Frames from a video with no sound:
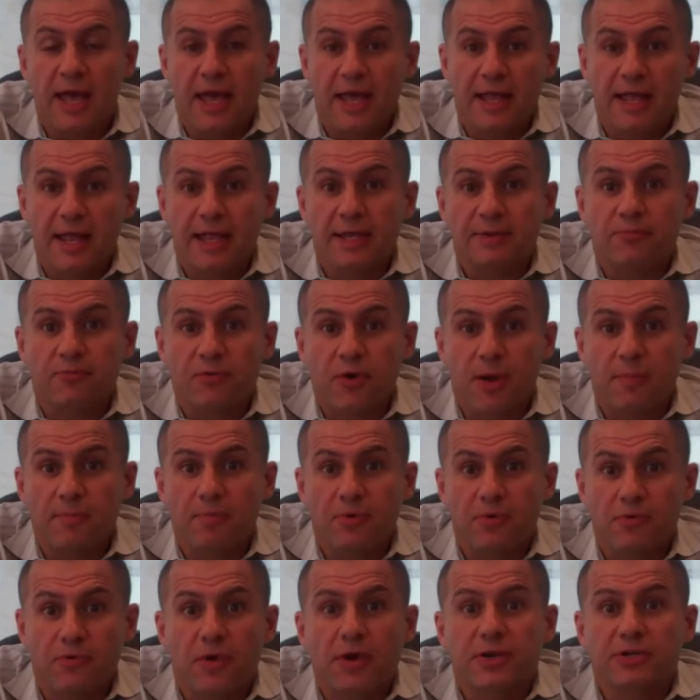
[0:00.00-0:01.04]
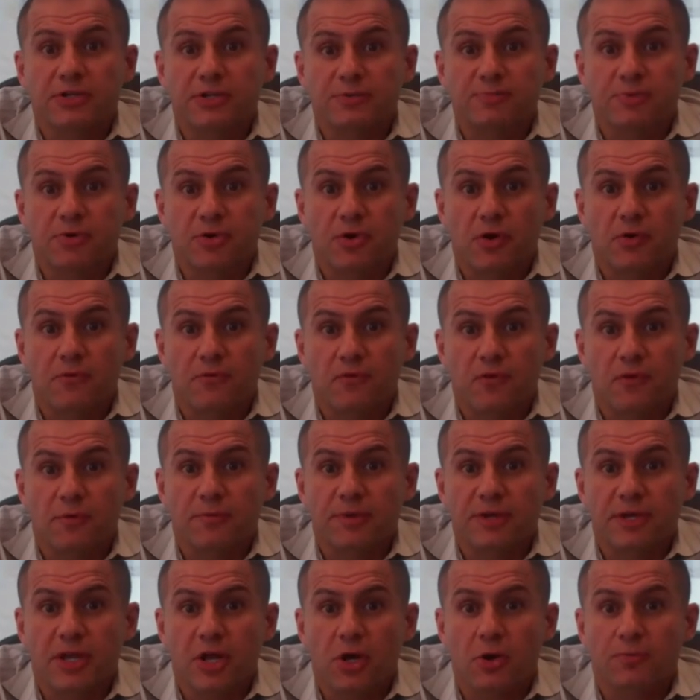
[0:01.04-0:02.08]
and any proper crisis PR
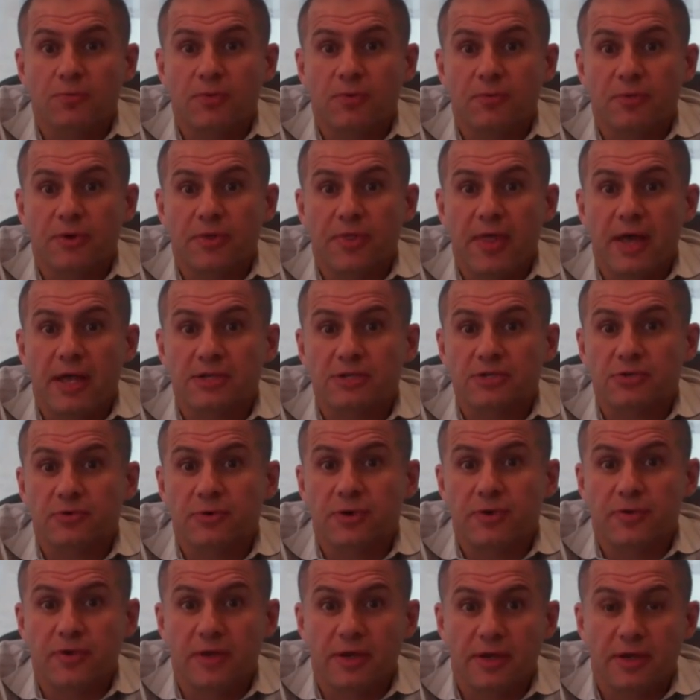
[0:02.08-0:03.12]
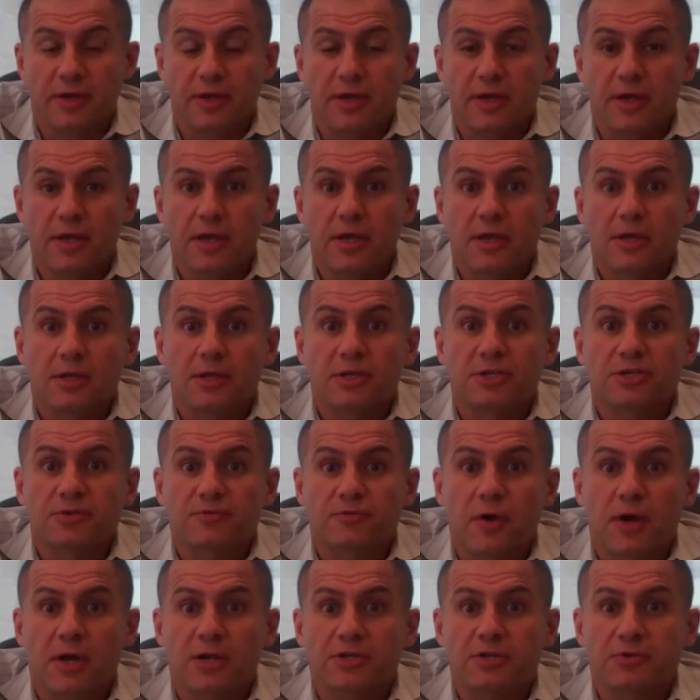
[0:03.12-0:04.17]
firm can help them with that sort of thing. This
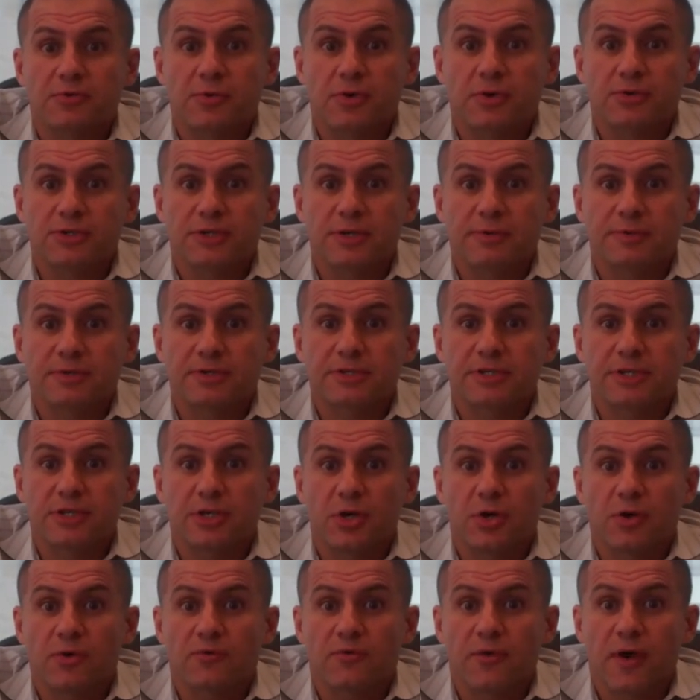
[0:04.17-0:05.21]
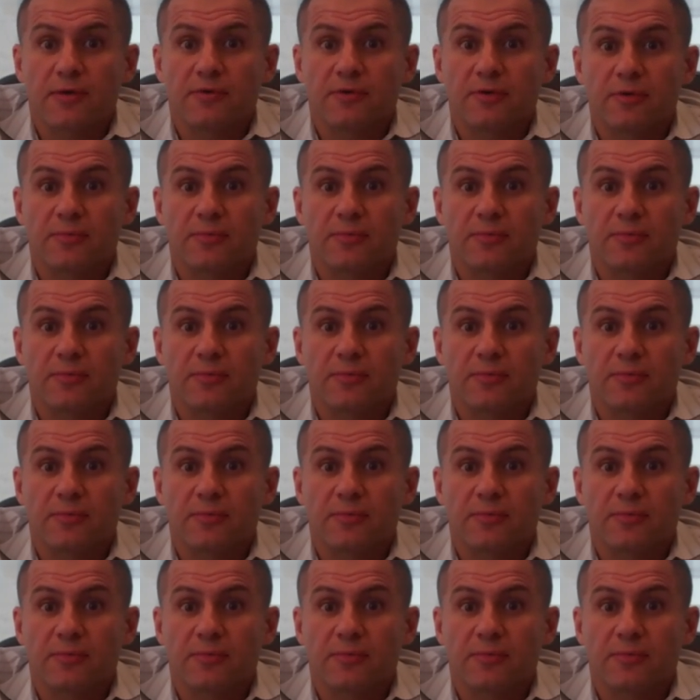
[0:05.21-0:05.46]
is Ronn Torossian, the CEO of 5